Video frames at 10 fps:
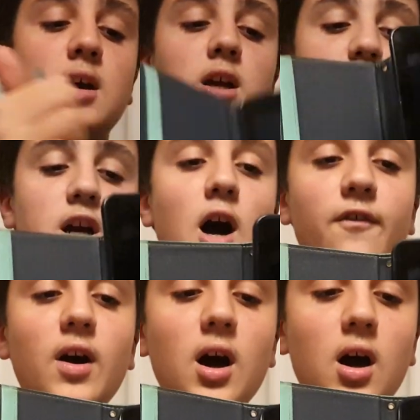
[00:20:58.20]

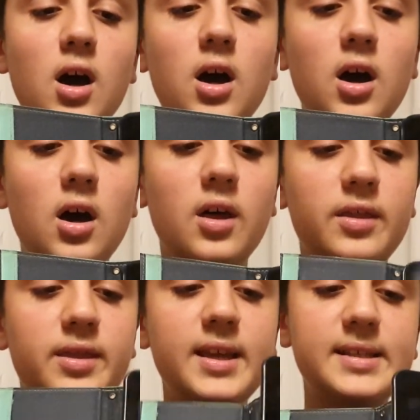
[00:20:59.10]
cover,
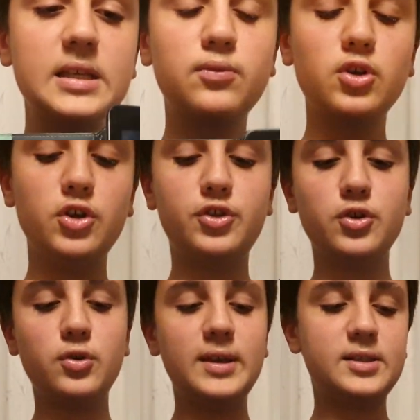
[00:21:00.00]
this is what you
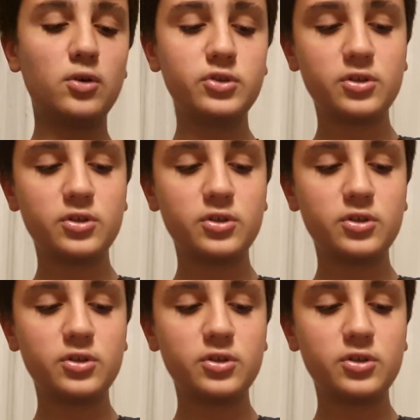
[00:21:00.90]
do. It's also